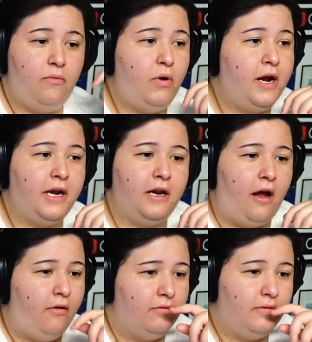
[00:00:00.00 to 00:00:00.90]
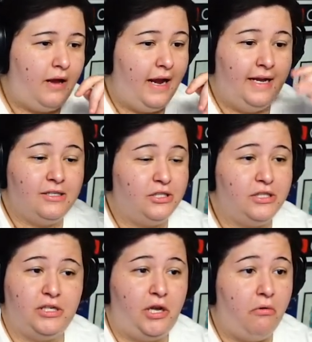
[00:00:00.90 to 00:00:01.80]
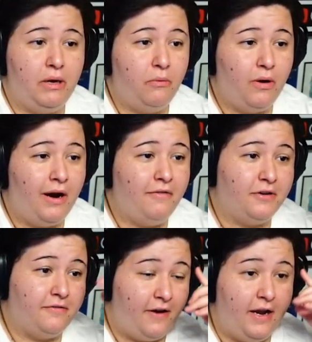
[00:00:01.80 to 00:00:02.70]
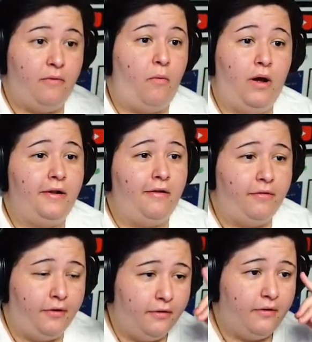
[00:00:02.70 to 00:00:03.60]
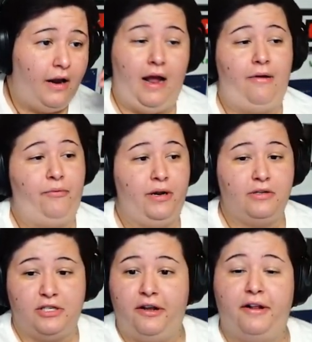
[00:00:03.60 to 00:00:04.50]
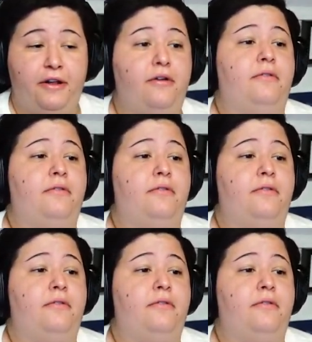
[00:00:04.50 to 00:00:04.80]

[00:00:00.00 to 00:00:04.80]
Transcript: Where are you going to go? I guess just going wherever to find whatever. What else are you going